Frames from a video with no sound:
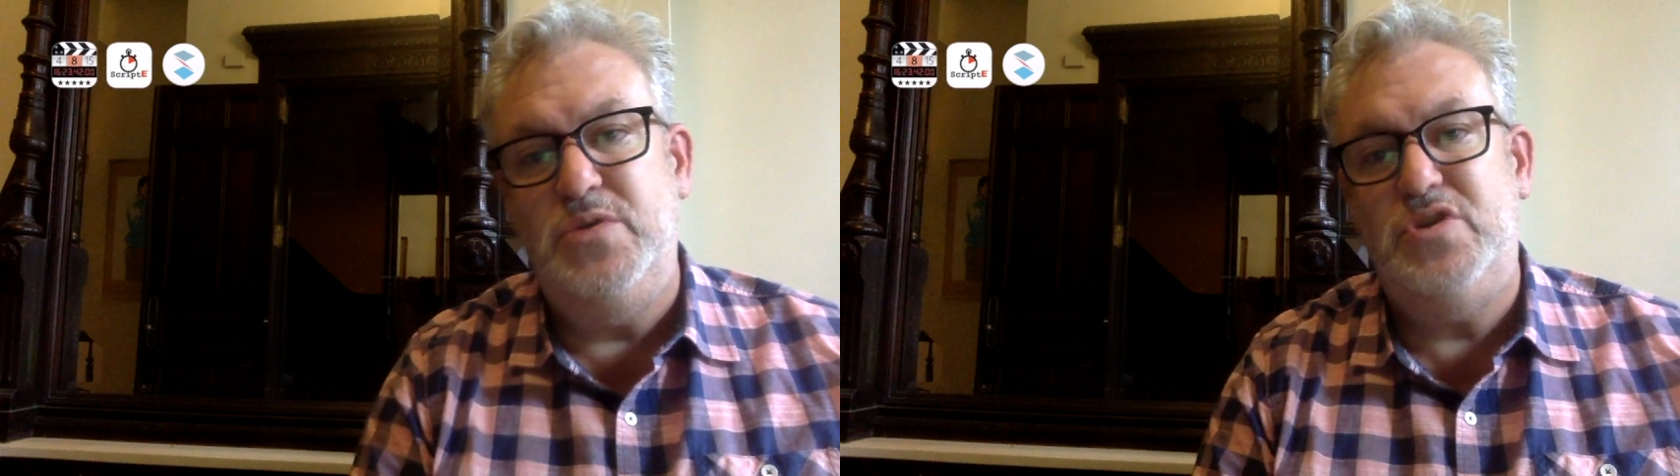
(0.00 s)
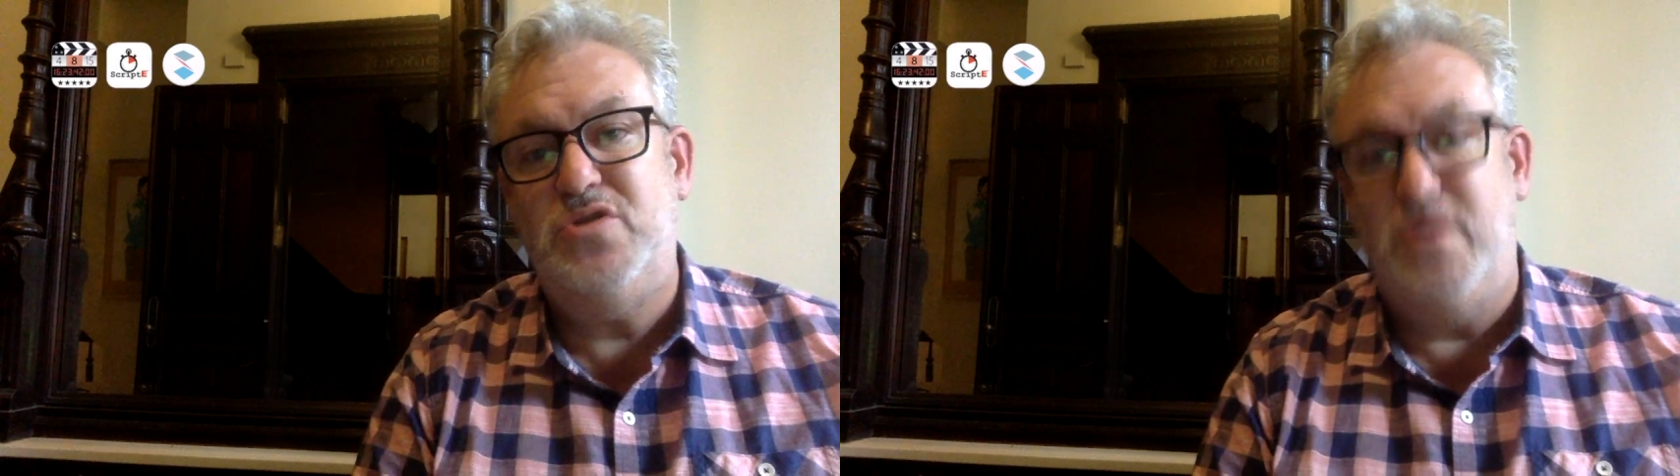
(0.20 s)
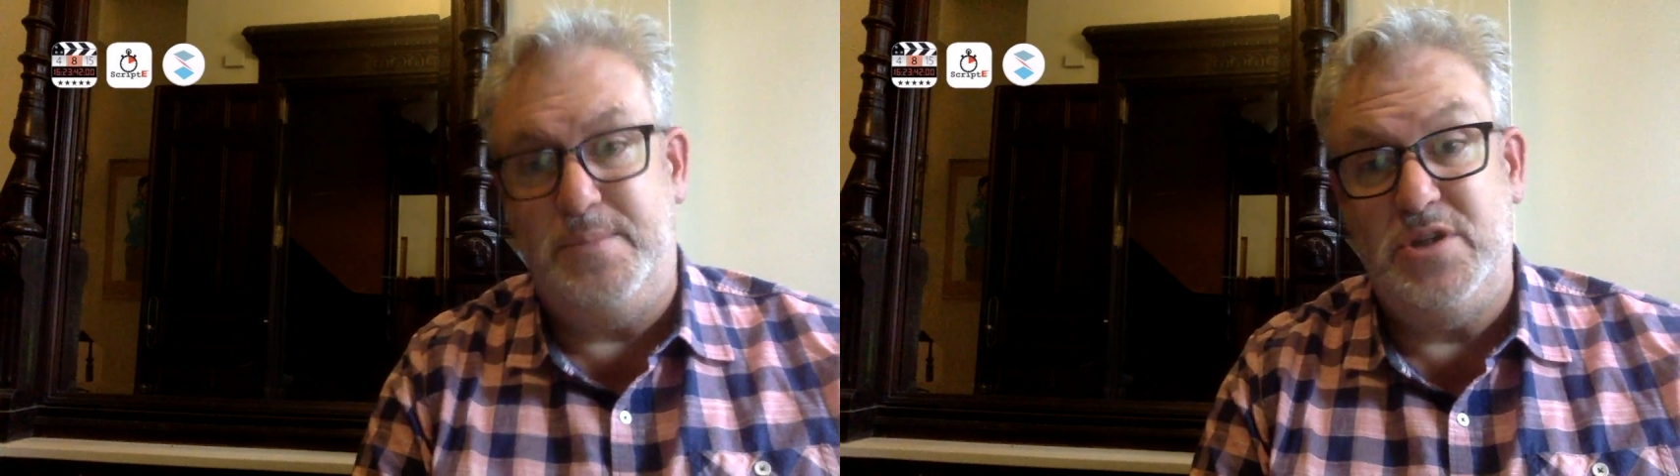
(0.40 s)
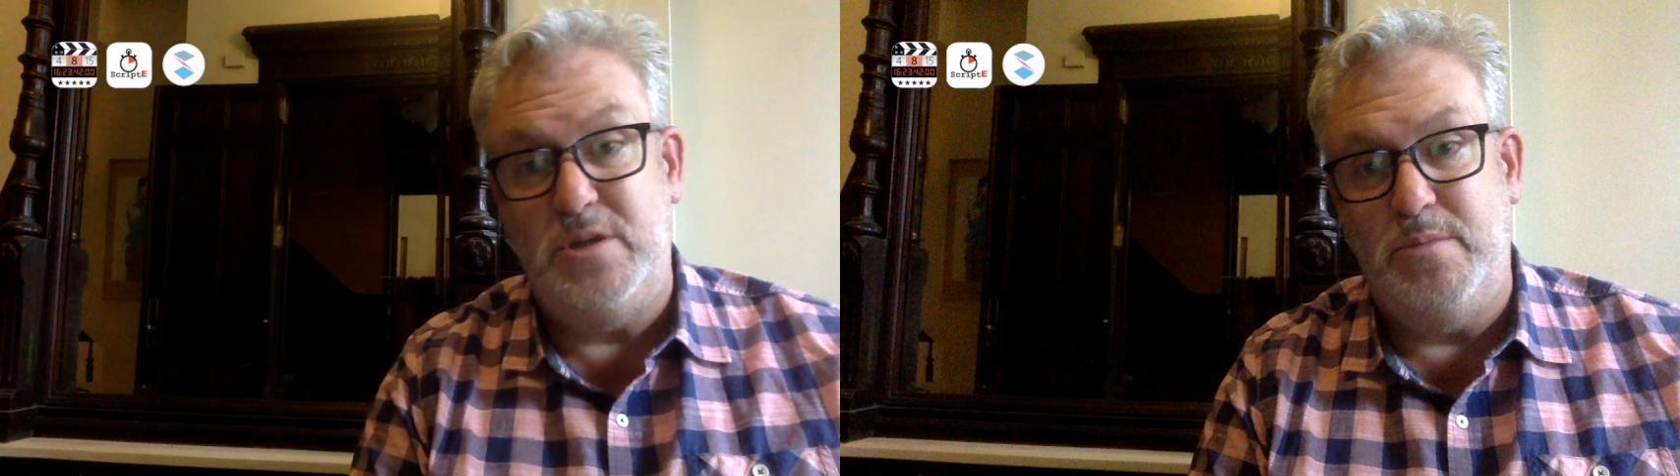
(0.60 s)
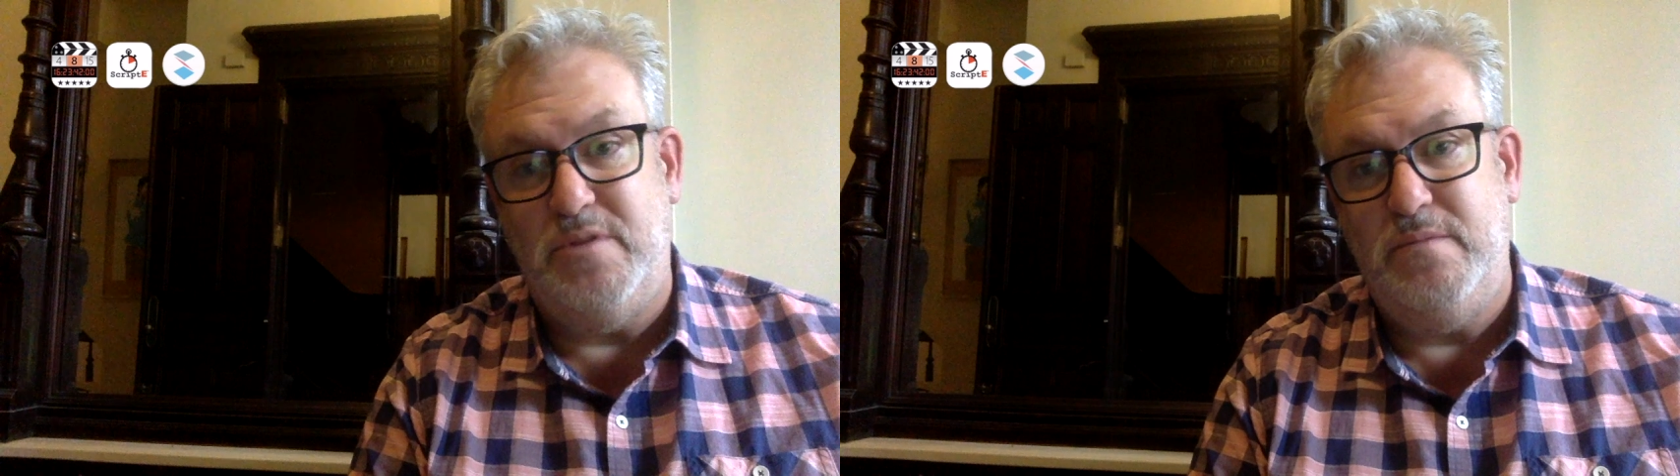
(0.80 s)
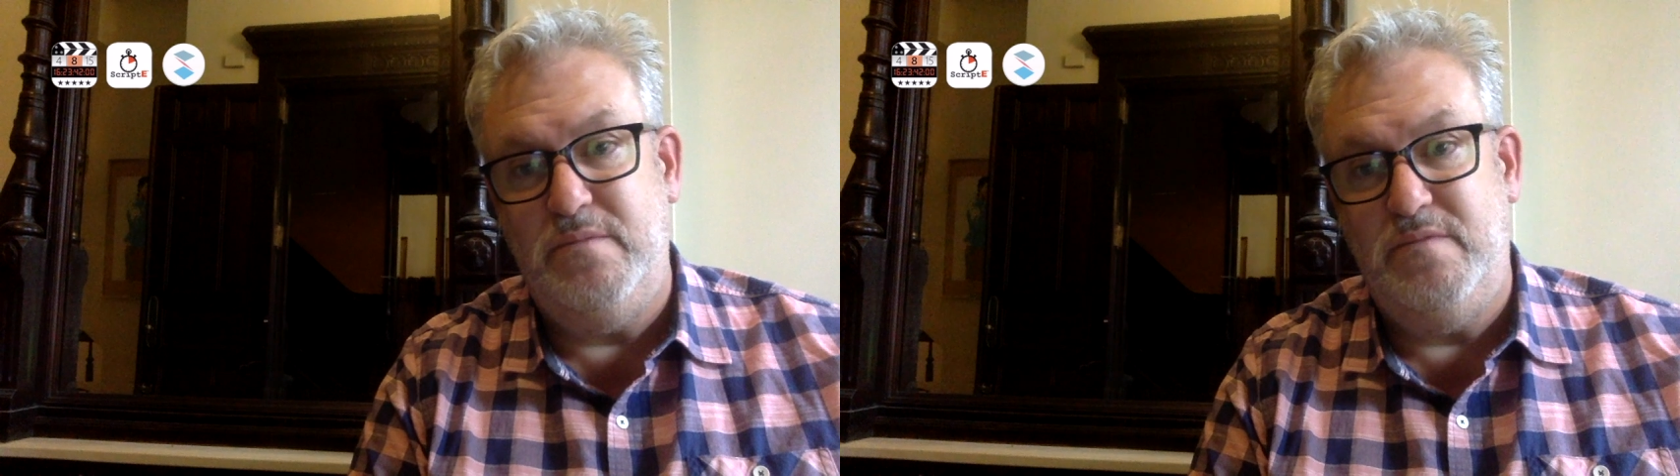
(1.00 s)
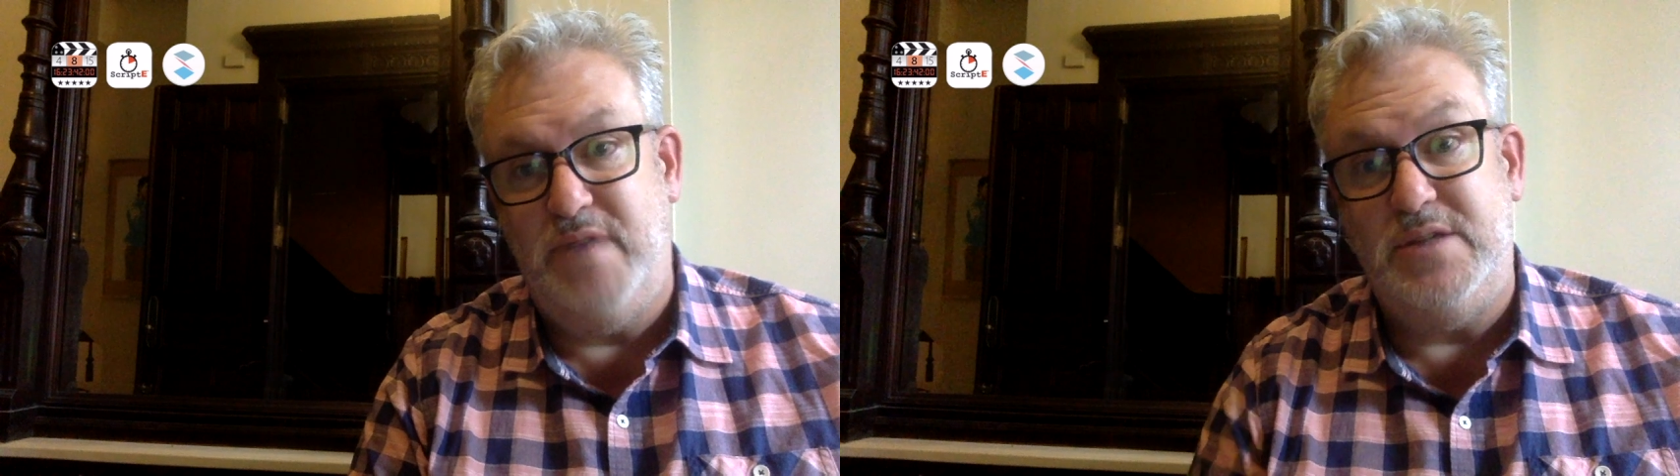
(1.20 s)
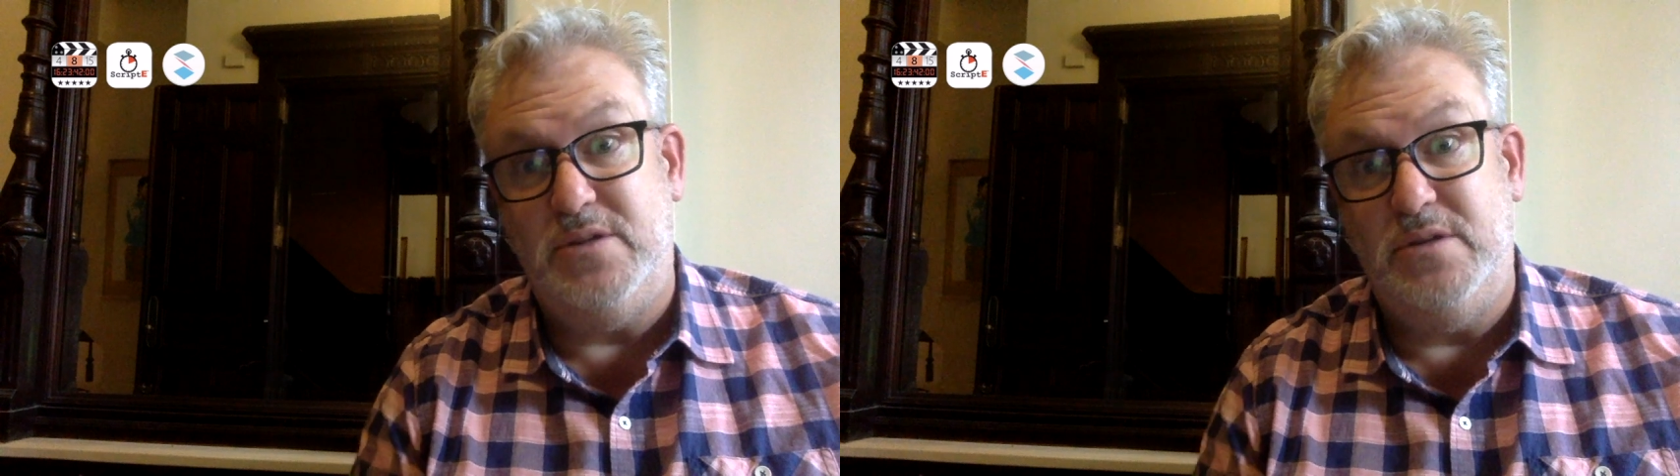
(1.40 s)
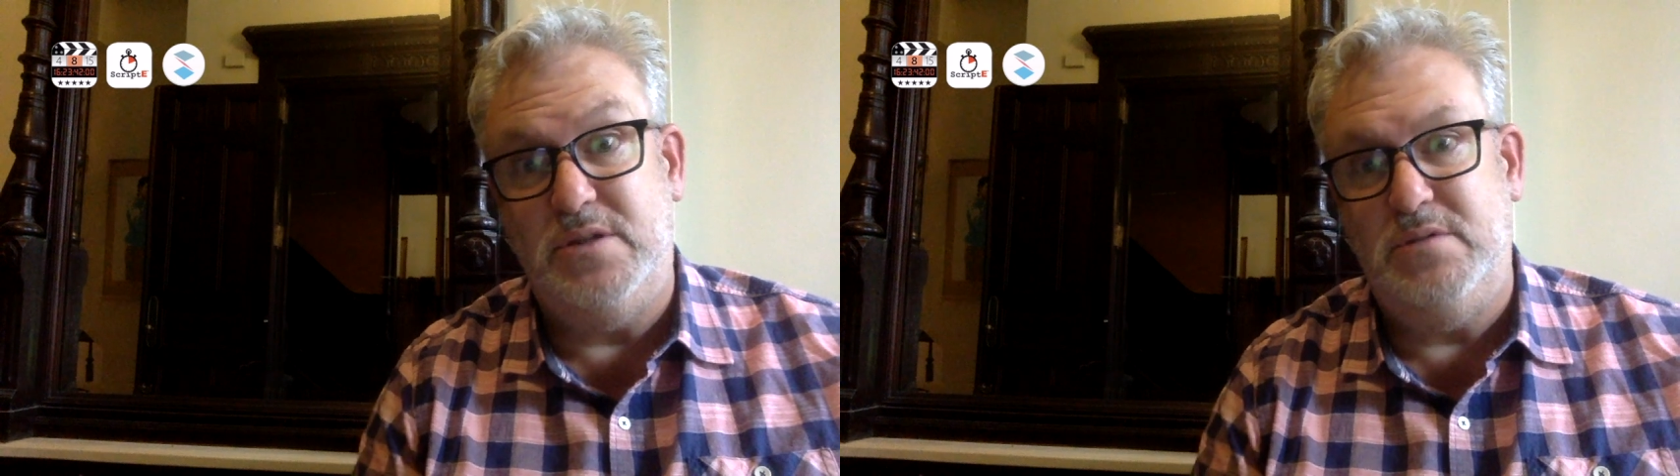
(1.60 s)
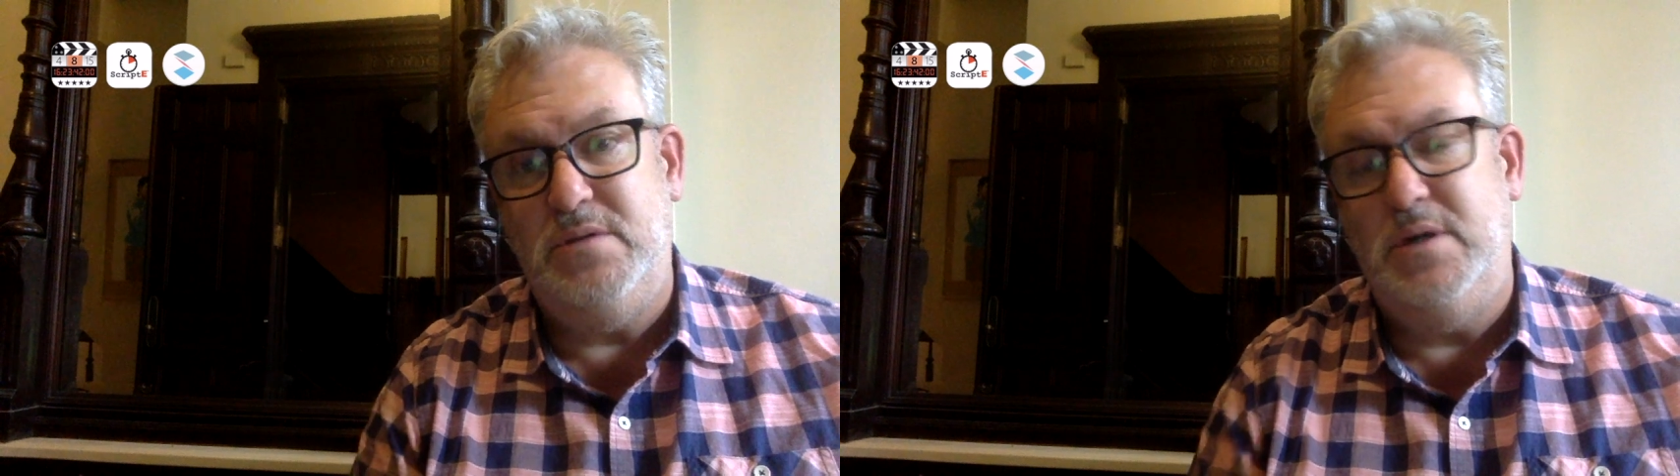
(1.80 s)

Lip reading: script supervisors.